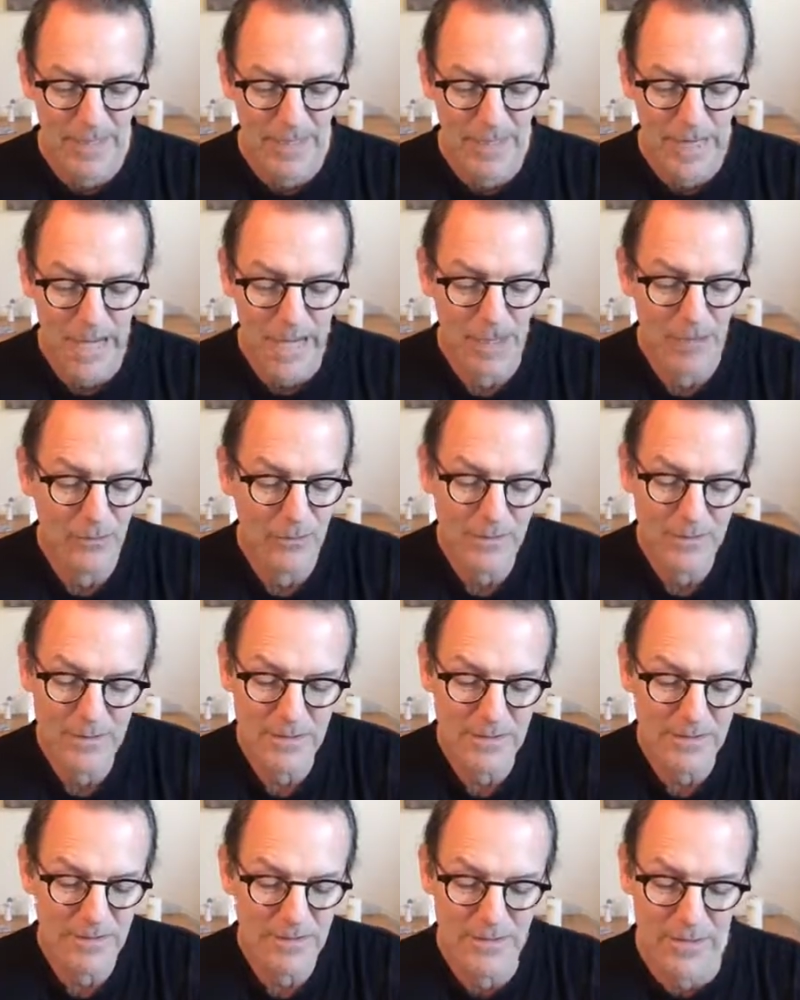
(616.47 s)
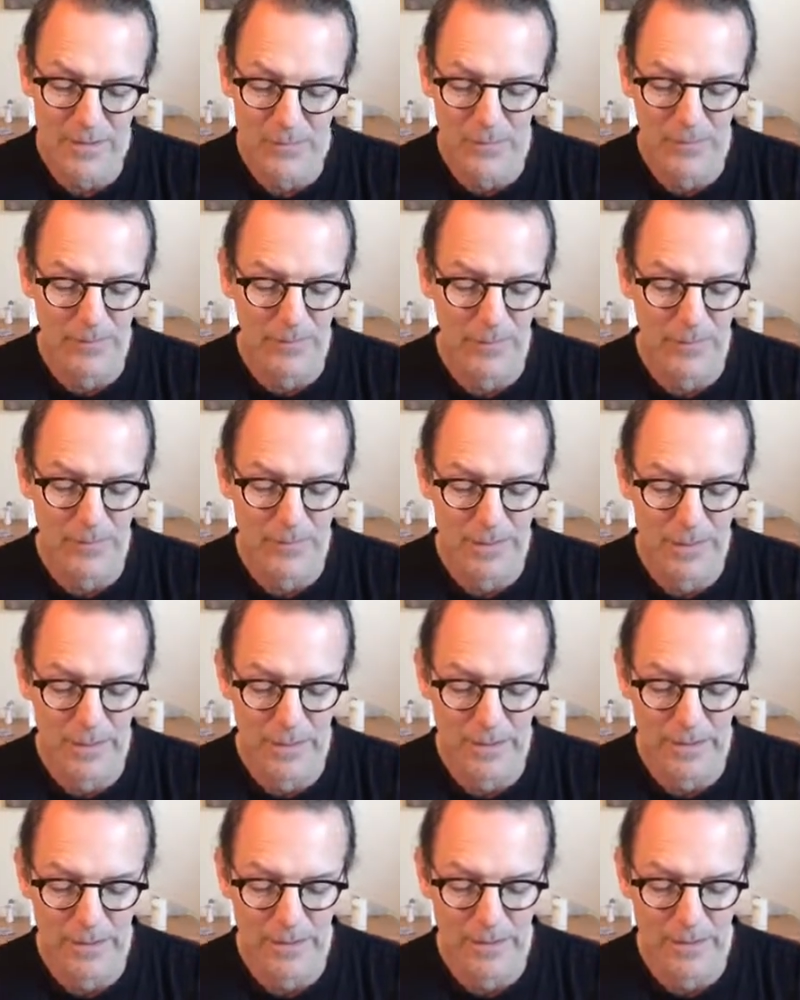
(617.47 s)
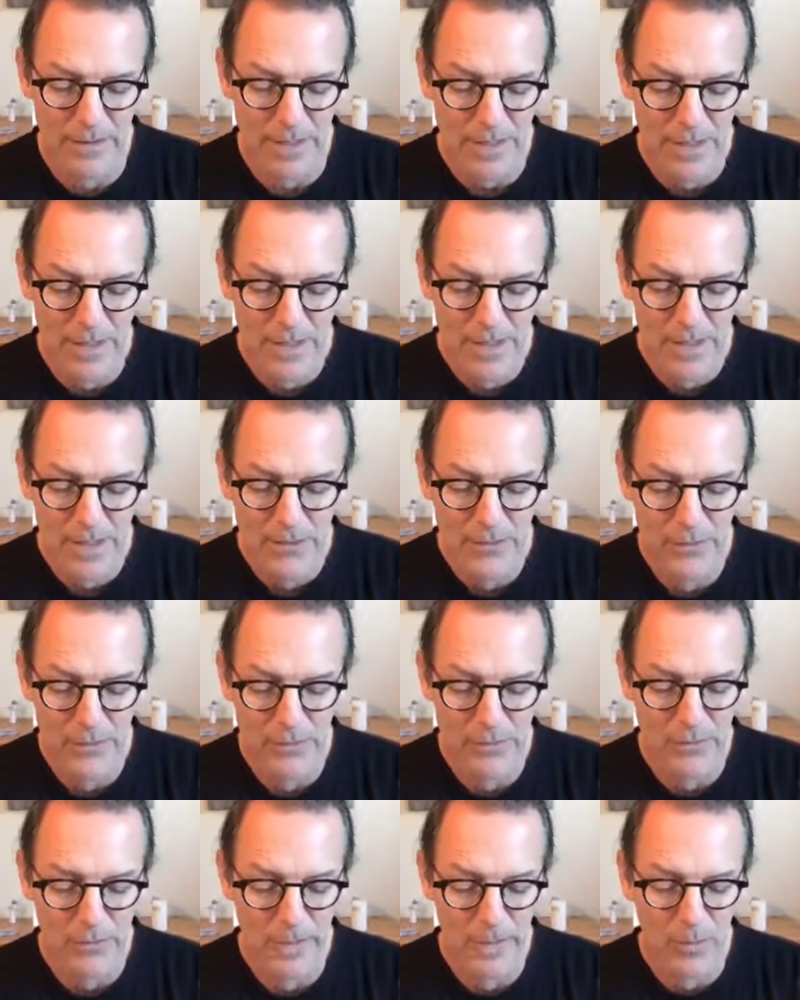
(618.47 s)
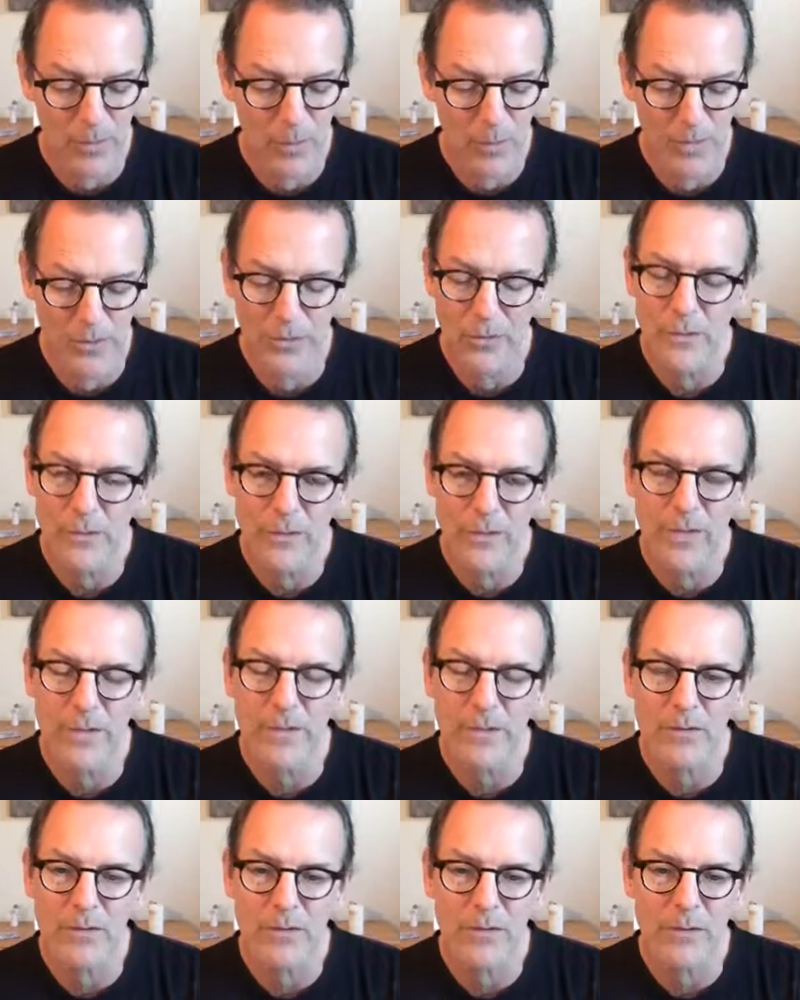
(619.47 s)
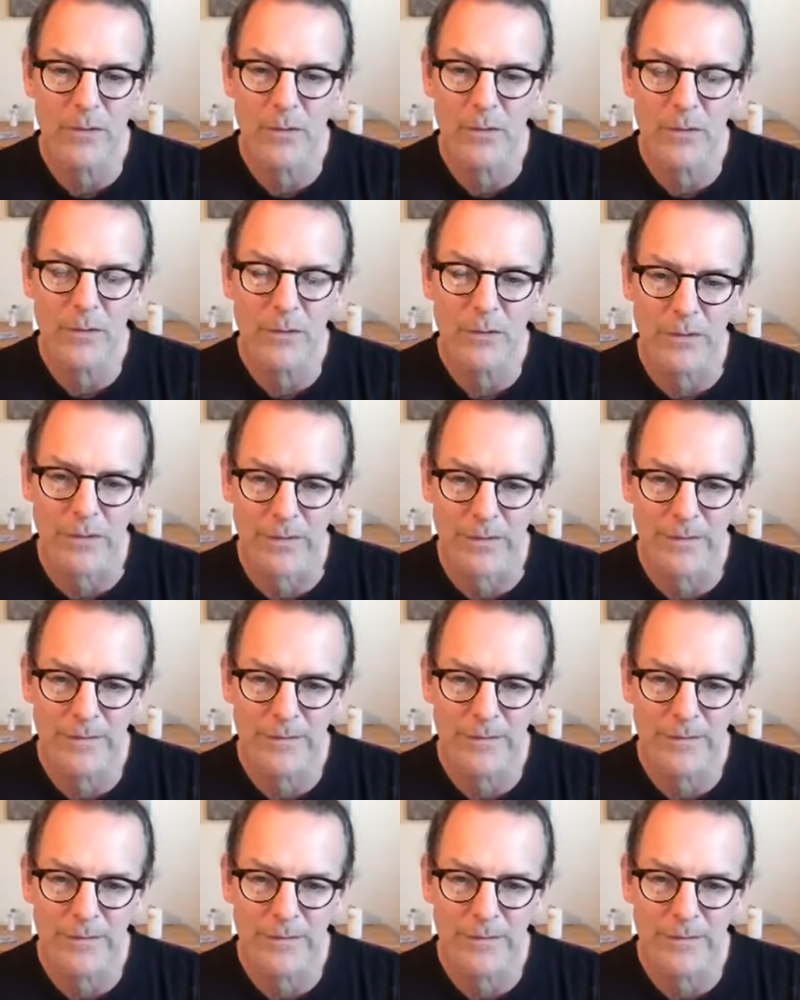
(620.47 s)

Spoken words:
How is this different from telling you that what you teach, you learn?